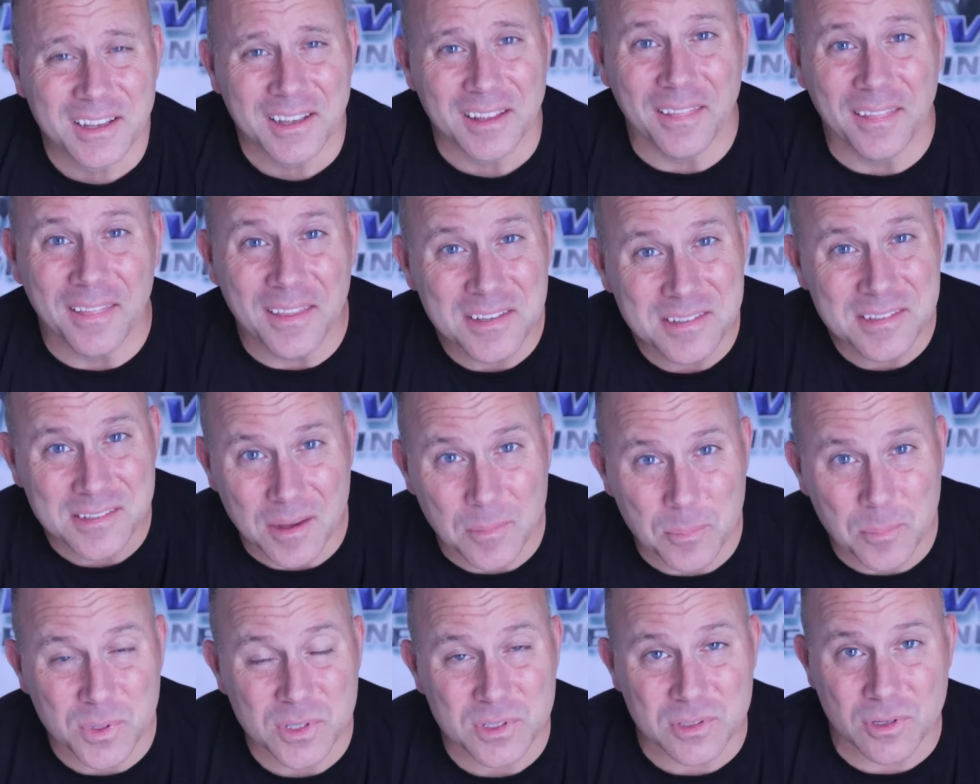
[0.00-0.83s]
In this
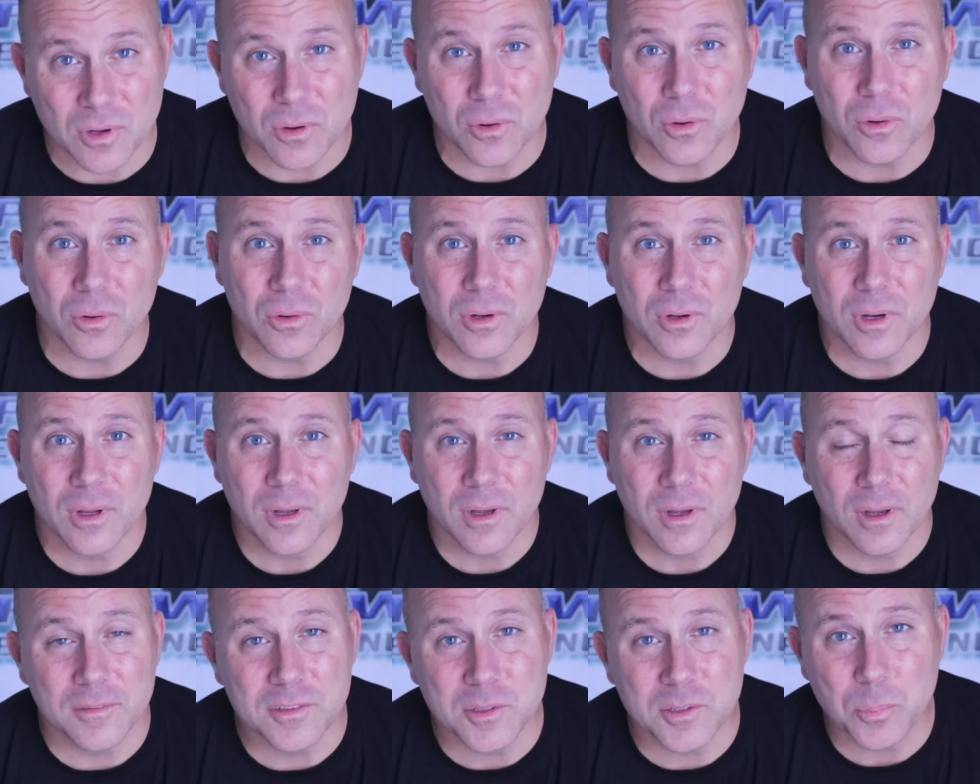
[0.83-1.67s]
episode
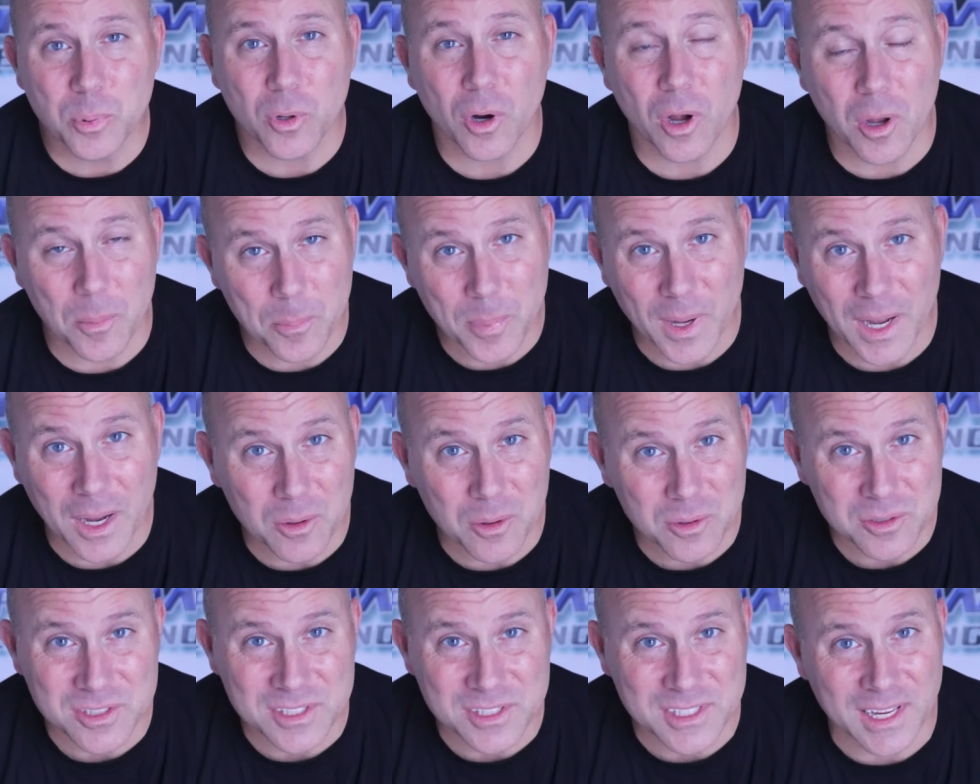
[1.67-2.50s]
of DuPraw
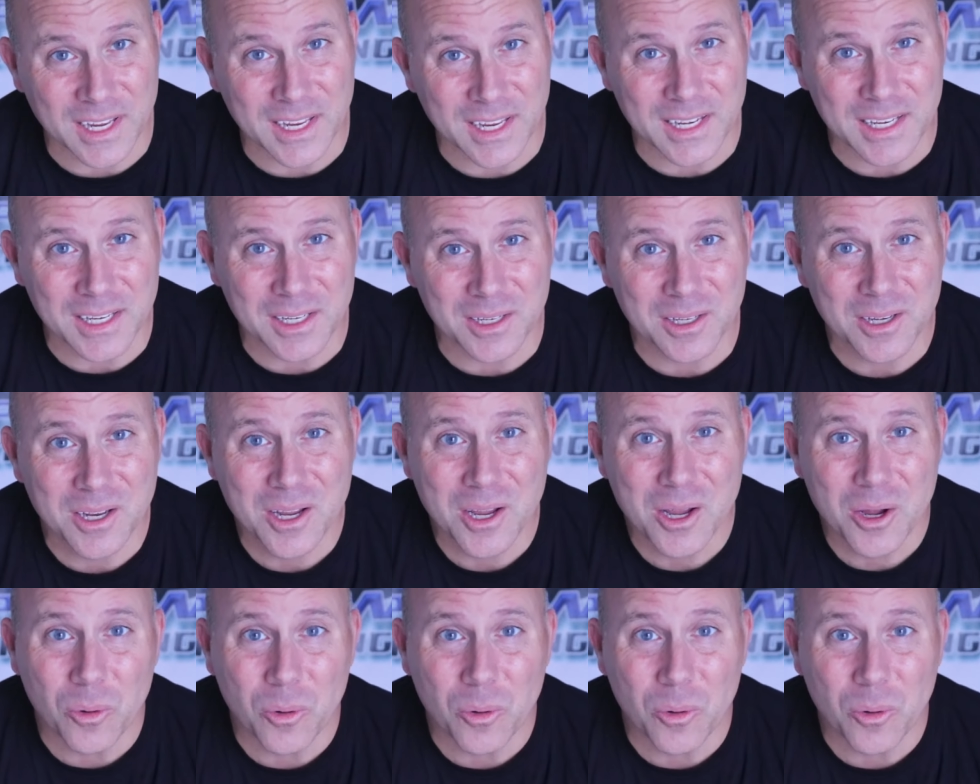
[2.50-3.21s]
Powerskting,